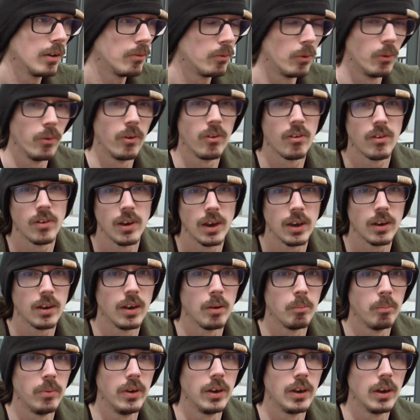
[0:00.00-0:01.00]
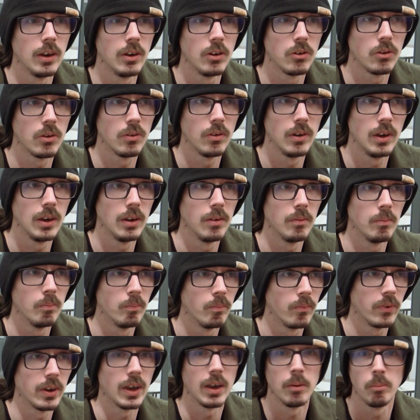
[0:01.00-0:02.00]
full stack application
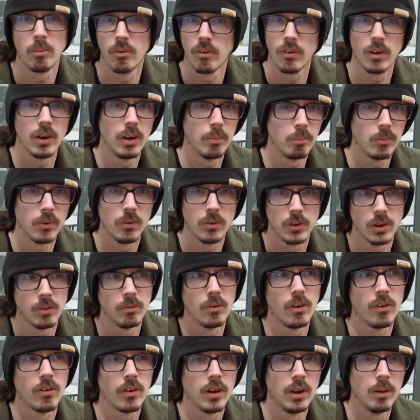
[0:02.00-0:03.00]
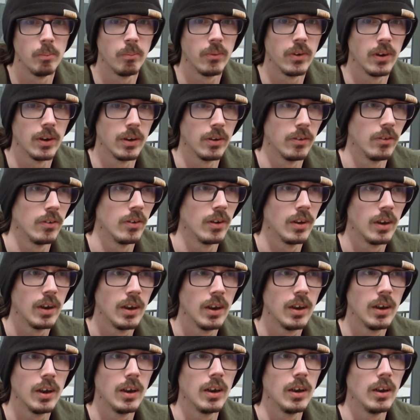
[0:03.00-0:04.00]
in TypeScript or JavaScript, and
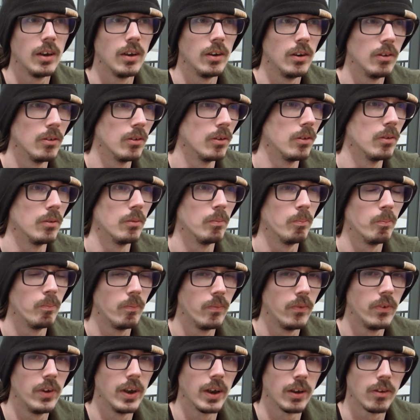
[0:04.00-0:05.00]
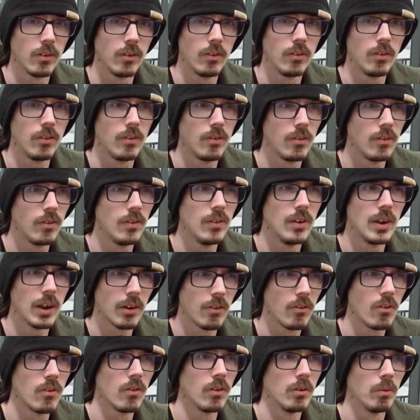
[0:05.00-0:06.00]
you know
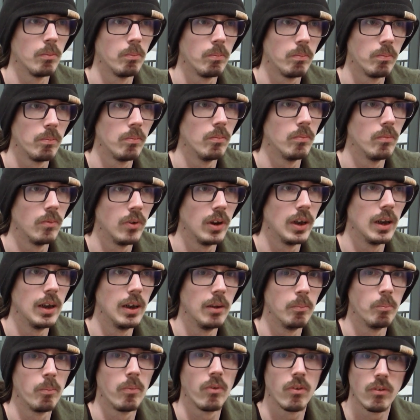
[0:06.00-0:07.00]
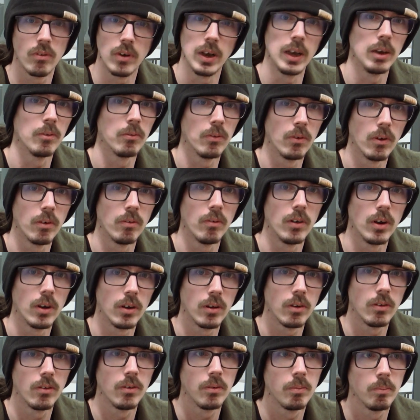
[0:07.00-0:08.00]
that's a really
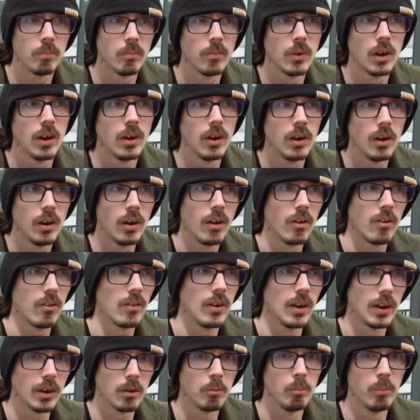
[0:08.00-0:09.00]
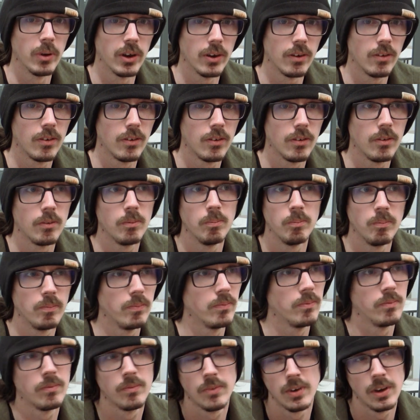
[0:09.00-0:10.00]
straightforward stack, but
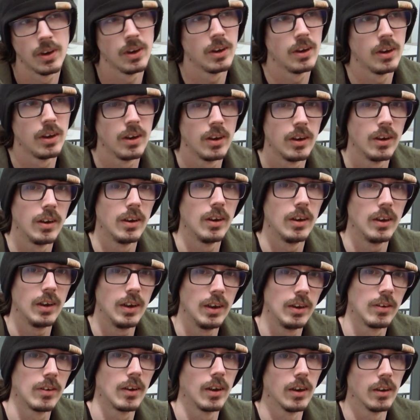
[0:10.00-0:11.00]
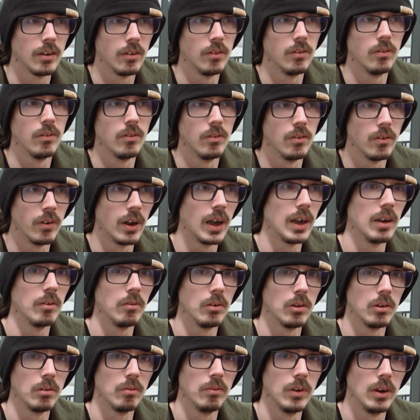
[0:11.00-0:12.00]
it can
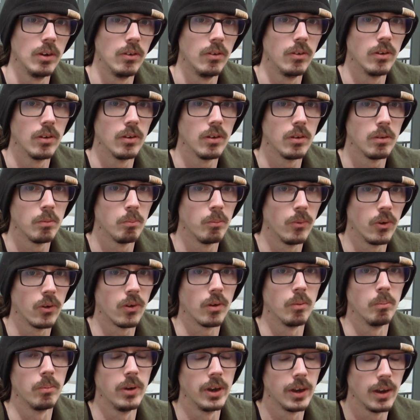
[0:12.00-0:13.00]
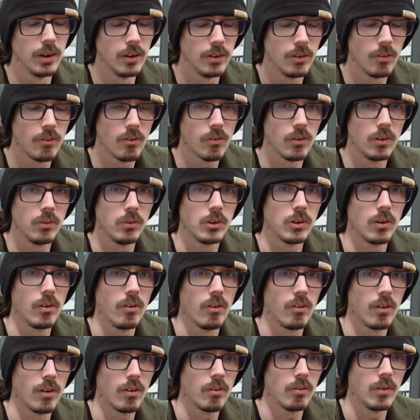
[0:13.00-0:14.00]
rival with more complicated
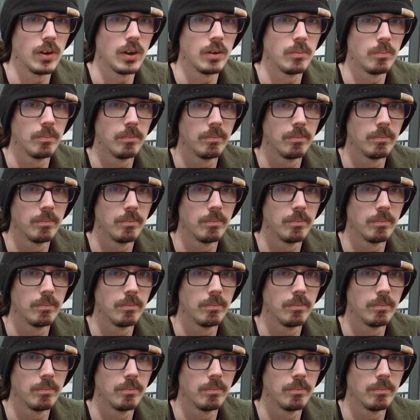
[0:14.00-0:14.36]
solutions as well.